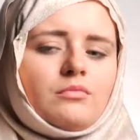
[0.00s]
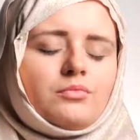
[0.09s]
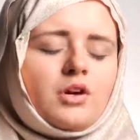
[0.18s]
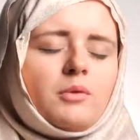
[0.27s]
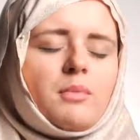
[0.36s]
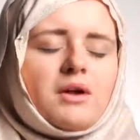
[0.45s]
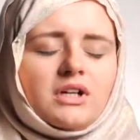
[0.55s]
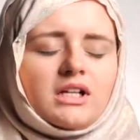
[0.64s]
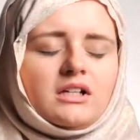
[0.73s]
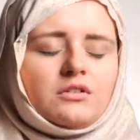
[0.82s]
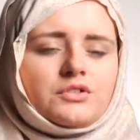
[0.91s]

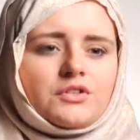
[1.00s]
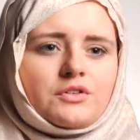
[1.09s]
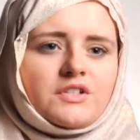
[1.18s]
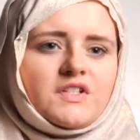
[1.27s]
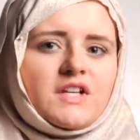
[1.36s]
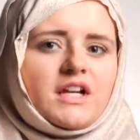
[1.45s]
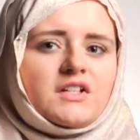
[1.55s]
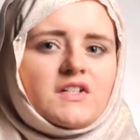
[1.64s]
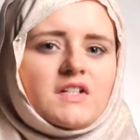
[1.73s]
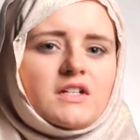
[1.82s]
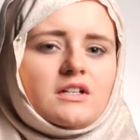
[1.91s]
primarily looked at
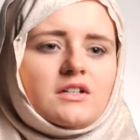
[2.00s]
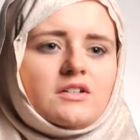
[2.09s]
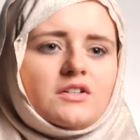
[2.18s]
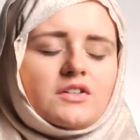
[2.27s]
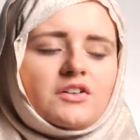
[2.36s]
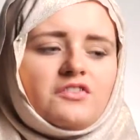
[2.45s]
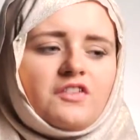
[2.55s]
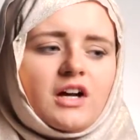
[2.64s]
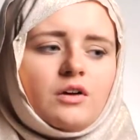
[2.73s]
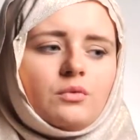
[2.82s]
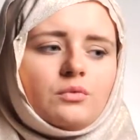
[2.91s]
Christianity, and I
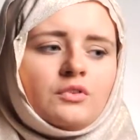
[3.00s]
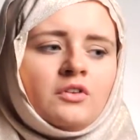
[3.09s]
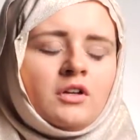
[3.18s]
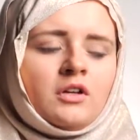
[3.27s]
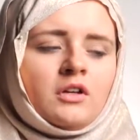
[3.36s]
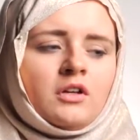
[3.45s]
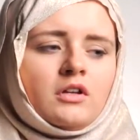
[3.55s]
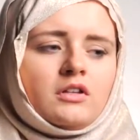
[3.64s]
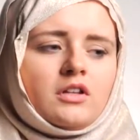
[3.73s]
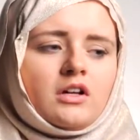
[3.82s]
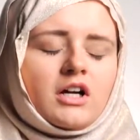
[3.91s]
found
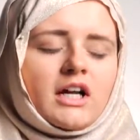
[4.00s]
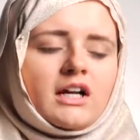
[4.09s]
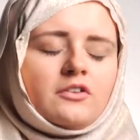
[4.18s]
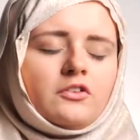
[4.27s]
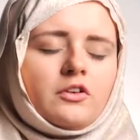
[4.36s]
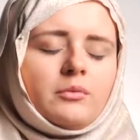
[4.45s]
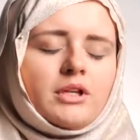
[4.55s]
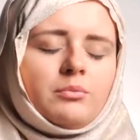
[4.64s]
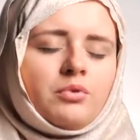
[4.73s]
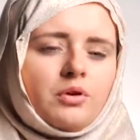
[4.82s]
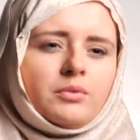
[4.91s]
that I had so
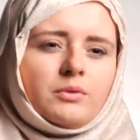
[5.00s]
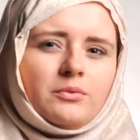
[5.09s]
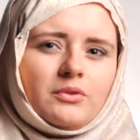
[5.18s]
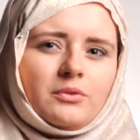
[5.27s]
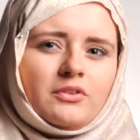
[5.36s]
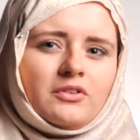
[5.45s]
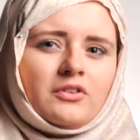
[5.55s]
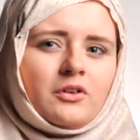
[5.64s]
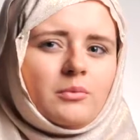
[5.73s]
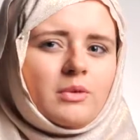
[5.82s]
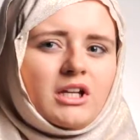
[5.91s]
many problems with
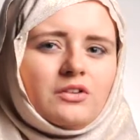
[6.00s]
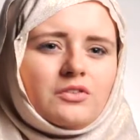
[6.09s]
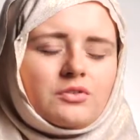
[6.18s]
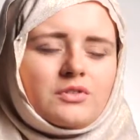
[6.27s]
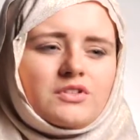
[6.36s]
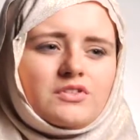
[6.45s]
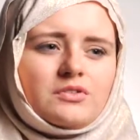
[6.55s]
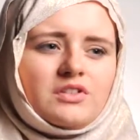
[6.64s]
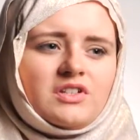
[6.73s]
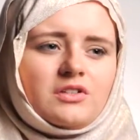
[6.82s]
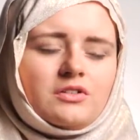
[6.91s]
so many of the
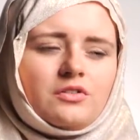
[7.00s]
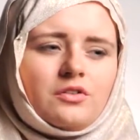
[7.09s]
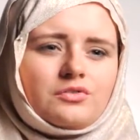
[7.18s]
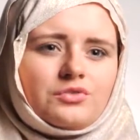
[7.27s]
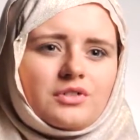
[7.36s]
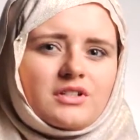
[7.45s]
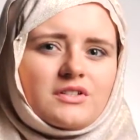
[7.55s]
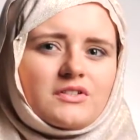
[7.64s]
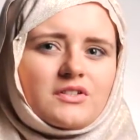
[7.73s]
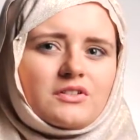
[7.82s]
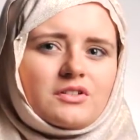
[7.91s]
Christian
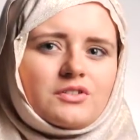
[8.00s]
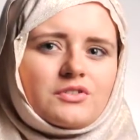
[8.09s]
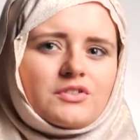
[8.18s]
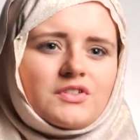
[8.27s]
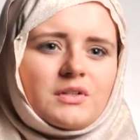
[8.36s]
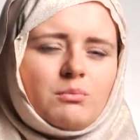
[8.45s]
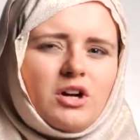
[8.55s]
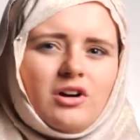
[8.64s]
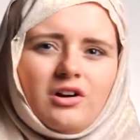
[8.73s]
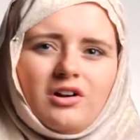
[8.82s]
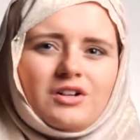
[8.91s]
doctrines, and in my
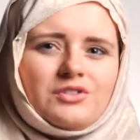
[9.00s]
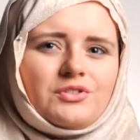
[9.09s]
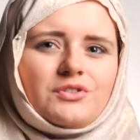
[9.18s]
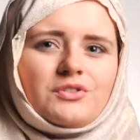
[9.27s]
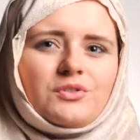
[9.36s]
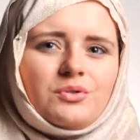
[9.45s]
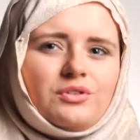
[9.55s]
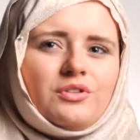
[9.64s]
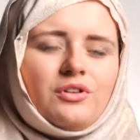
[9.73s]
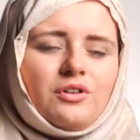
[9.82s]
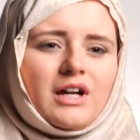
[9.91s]
heart, I just could
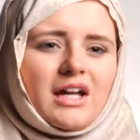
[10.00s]
not